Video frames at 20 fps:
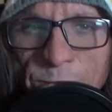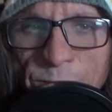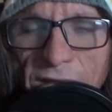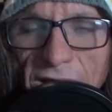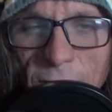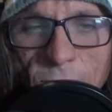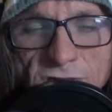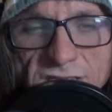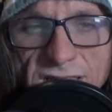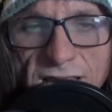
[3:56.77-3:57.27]

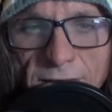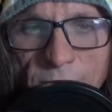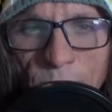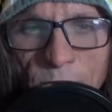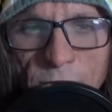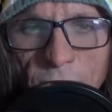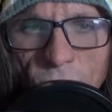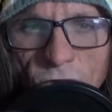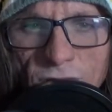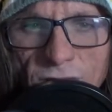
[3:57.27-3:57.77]
It was like
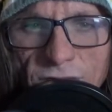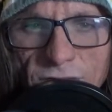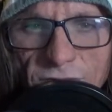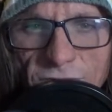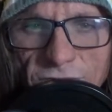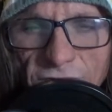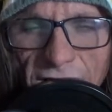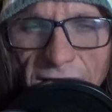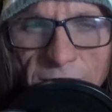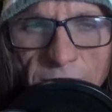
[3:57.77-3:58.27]
Mona the
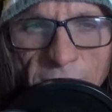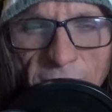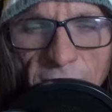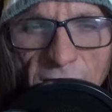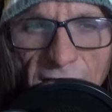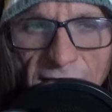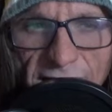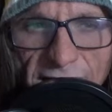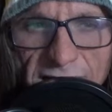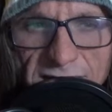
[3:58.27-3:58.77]
Vampire,
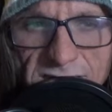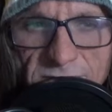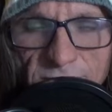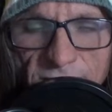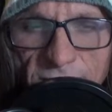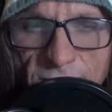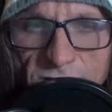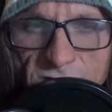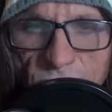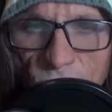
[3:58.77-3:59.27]
I guess, but
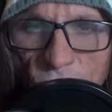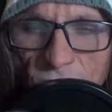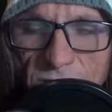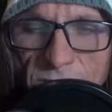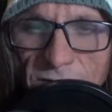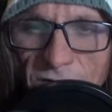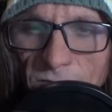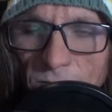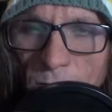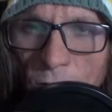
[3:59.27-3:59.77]
it was more
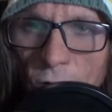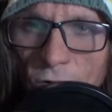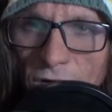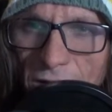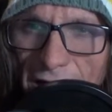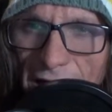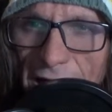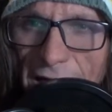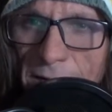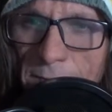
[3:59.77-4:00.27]
about
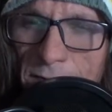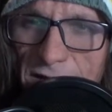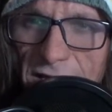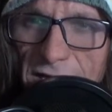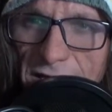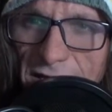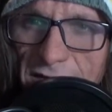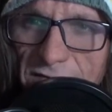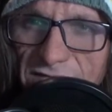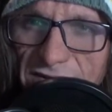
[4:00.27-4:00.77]
Mona kind of
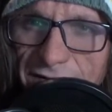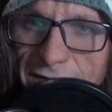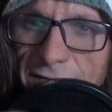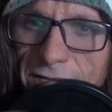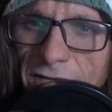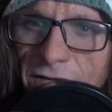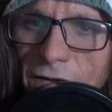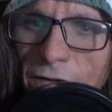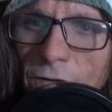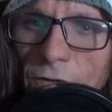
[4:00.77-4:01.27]
being into
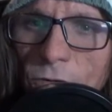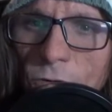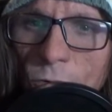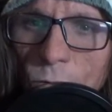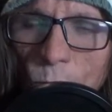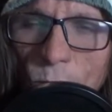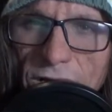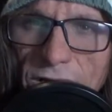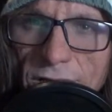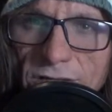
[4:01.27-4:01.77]

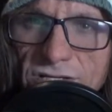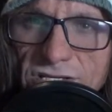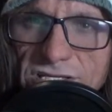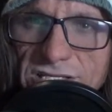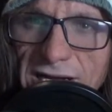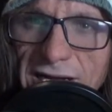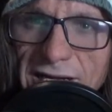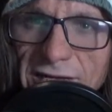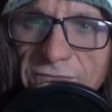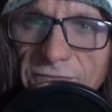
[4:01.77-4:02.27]
weird
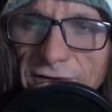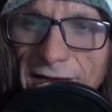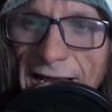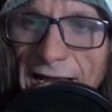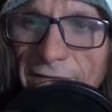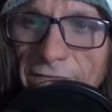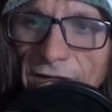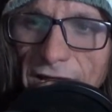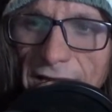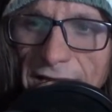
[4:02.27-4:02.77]
stuff and
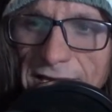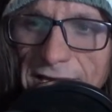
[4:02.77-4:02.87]
having a